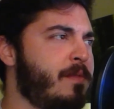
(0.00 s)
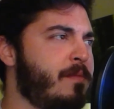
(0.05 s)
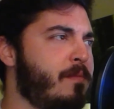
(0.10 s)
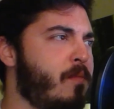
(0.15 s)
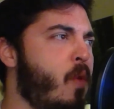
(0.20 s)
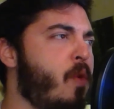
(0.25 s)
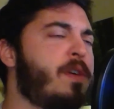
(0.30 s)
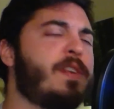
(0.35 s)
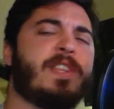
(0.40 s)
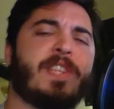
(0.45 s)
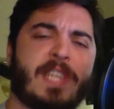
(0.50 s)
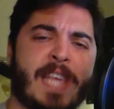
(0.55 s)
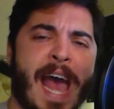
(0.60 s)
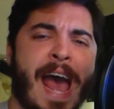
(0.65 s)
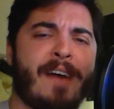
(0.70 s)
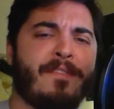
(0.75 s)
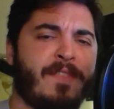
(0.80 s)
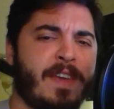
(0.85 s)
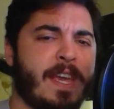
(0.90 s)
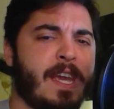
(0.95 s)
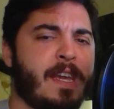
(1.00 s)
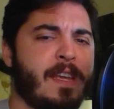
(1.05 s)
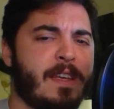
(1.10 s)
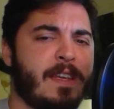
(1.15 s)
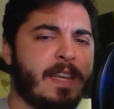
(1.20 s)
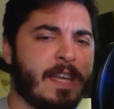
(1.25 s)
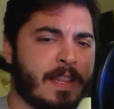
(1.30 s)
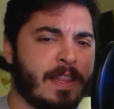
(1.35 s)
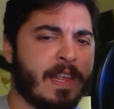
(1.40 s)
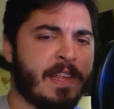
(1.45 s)
more savvy
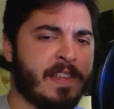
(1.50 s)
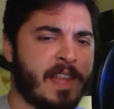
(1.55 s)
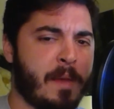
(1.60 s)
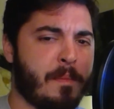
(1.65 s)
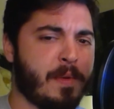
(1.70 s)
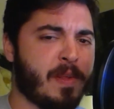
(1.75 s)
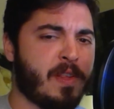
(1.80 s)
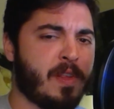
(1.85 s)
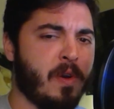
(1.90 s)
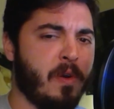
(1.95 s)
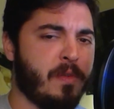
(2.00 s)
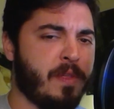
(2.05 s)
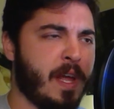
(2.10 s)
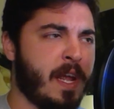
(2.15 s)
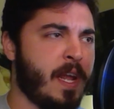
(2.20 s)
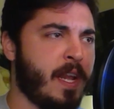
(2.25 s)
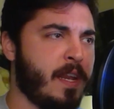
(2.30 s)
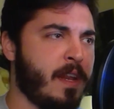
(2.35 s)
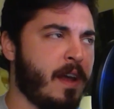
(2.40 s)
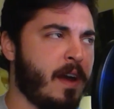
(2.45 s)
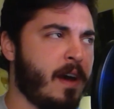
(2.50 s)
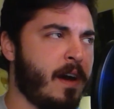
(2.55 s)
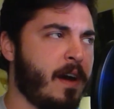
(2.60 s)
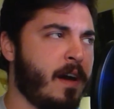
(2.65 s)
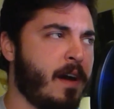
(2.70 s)
in this episode than